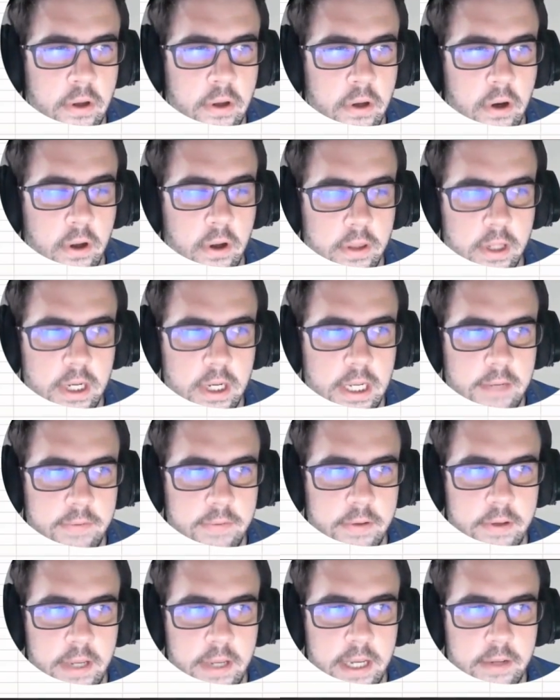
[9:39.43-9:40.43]
on the left
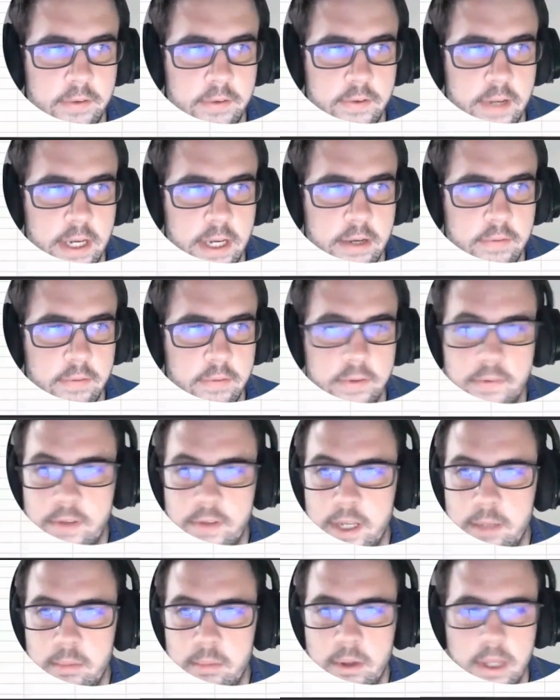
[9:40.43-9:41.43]
hand side of this
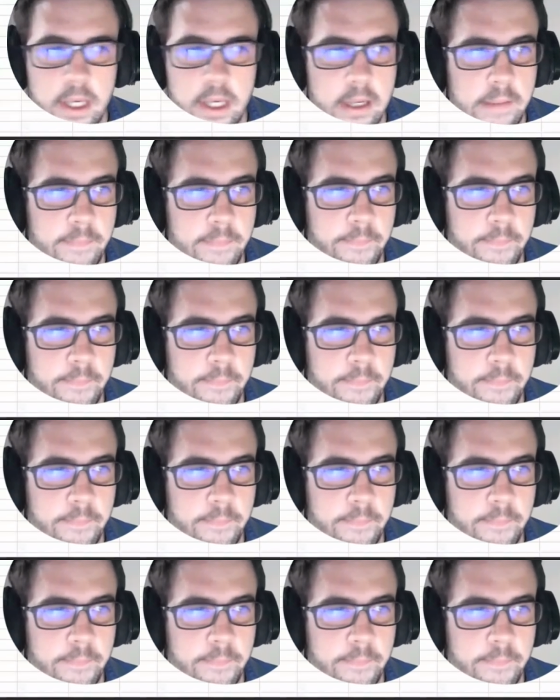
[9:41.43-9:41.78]
table here.